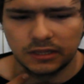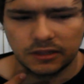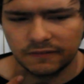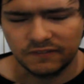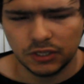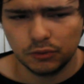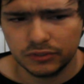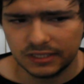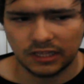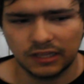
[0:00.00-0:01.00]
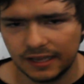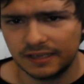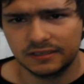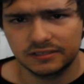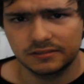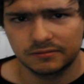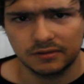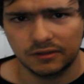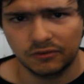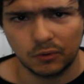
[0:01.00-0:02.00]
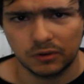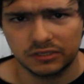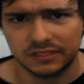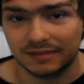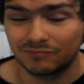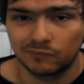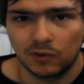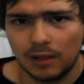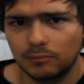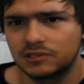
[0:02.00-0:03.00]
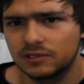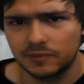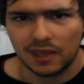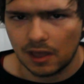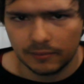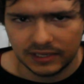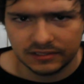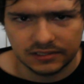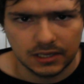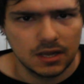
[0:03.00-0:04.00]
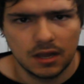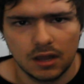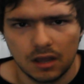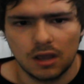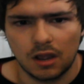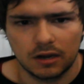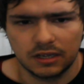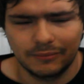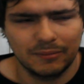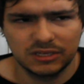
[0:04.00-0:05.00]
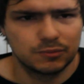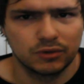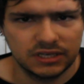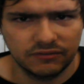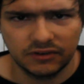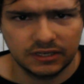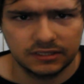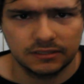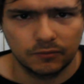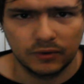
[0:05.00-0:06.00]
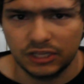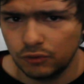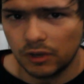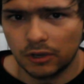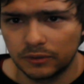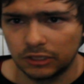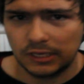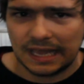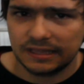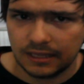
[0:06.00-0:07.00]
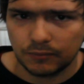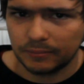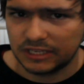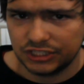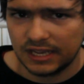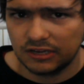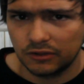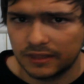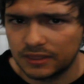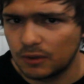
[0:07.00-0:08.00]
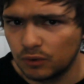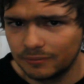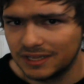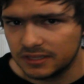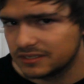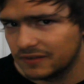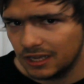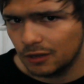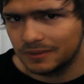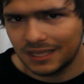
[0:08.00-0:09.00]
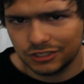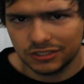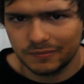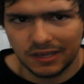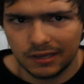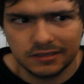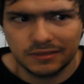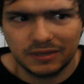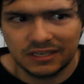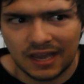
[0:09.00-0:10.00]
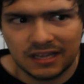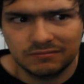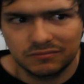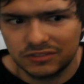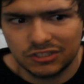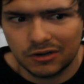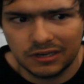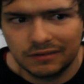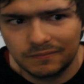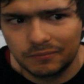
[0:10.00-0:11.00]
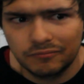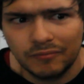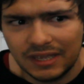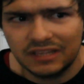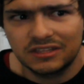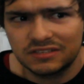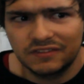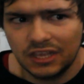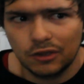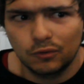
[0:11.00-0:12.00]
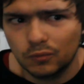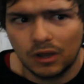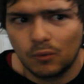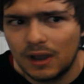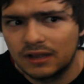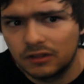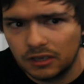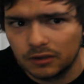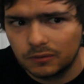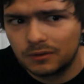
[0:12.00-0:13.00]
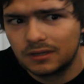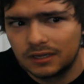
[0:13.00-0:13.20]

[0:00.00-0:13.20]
the views and the likes, of course, and probably some of the comments are going to be much more different when you go and look at them on my channel than they will be in this video, but that's just because, I mean, I started making this video a while ago